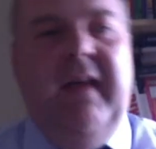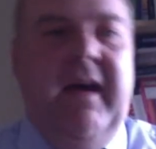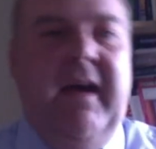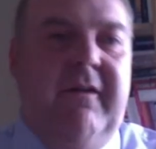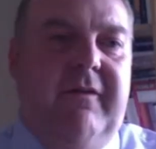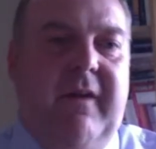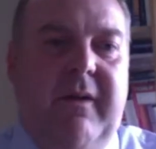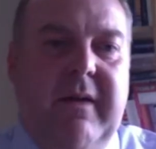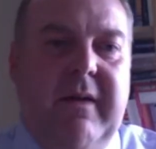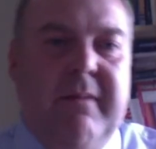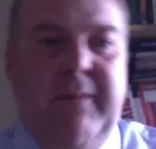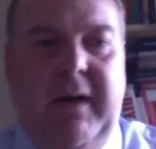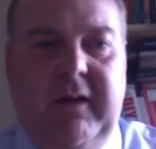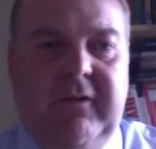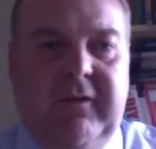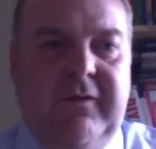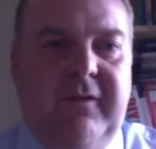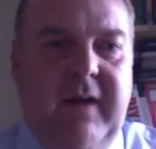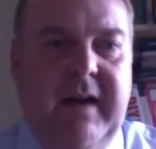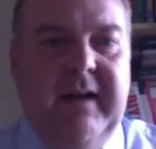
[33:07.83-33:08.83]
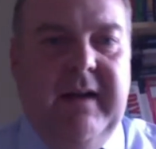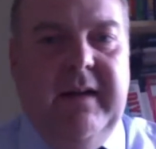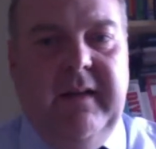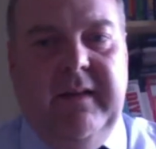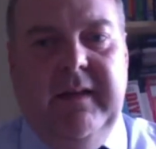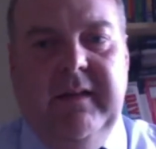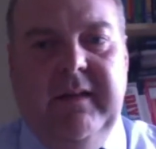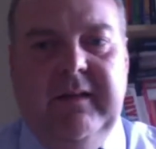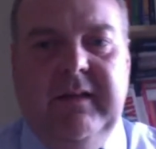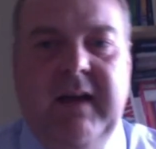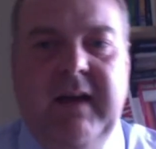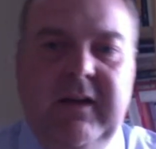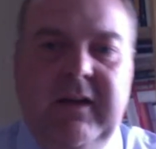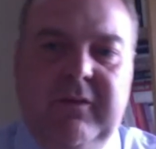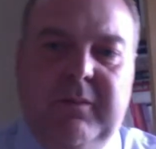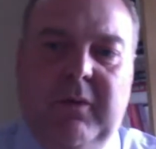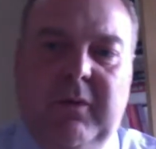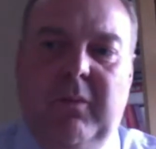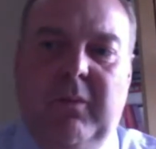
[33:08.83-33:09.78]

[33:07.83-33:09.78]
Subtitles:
their very best friend at this stage,